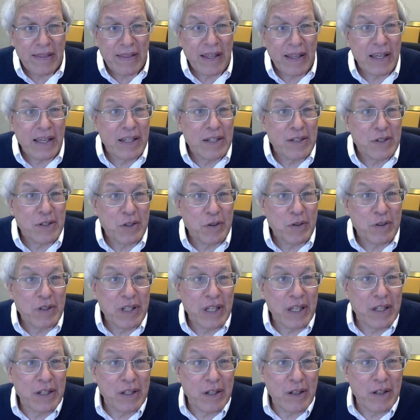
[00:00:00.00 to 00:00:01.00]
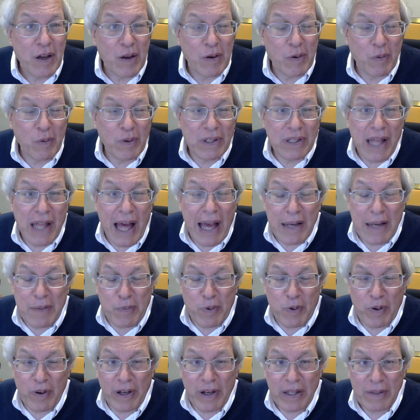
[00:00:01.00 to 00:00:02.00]
Things you'd need to go to a
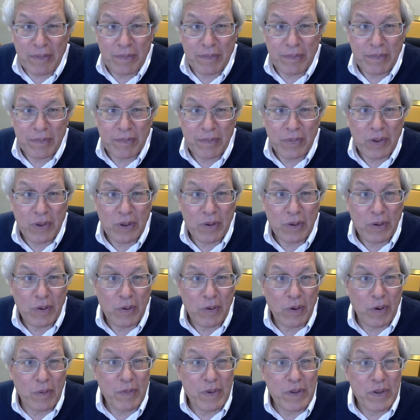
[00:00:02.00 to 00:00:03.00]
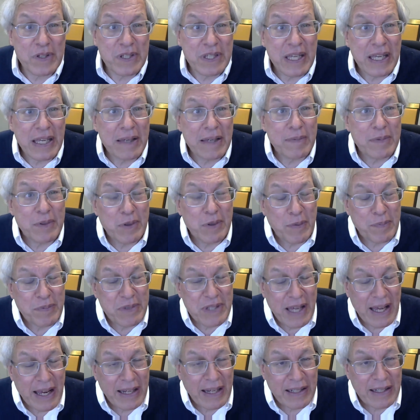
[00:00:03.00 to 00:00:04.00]
library or museum to
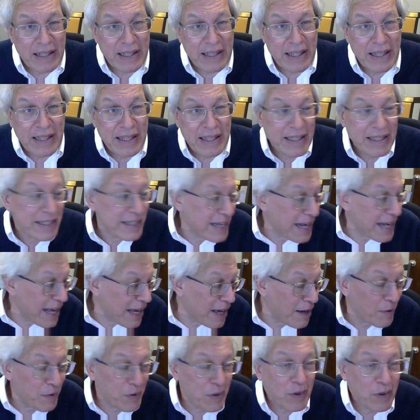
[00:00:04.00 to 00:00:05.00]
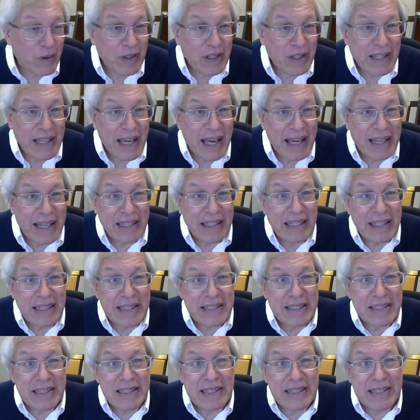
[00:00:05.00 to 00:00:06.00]
obtain, now you can get
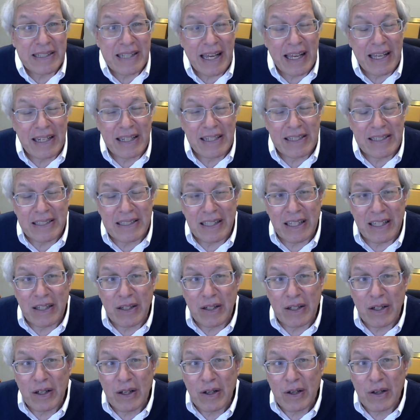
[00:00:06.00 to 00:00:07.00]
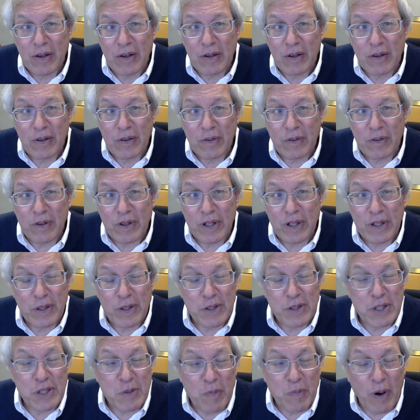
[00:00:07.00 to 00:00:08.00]
instantaneously, or
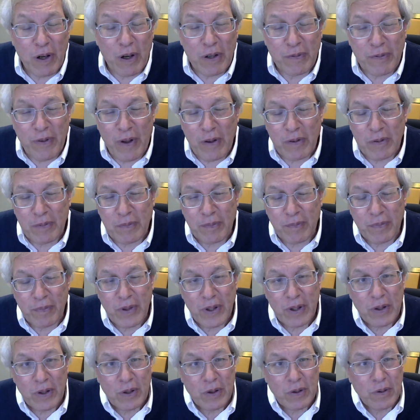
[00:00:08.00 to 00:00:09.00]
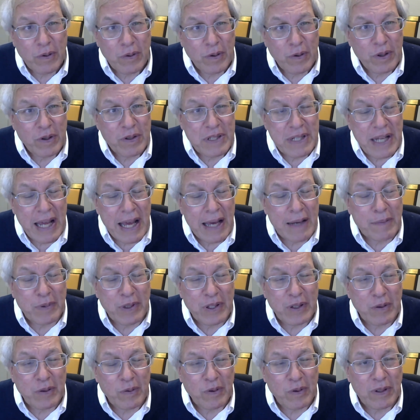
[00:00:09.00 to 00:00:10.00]
your smartphone, or your
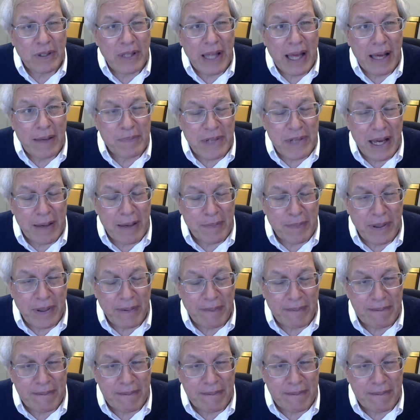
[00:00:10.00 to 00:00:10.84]
tablet or laptop.